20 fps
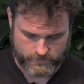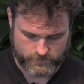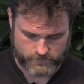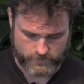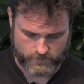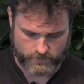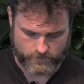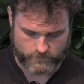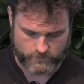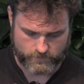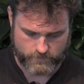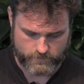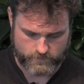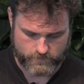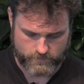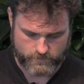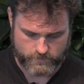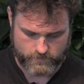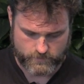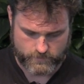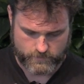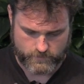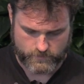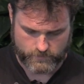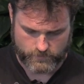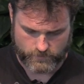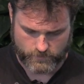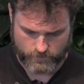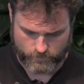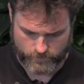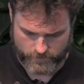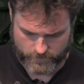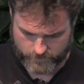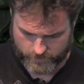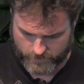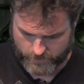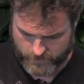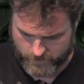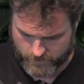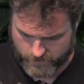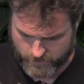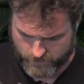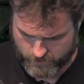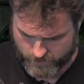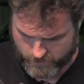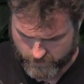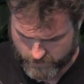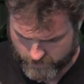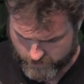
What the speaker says: So quickly here.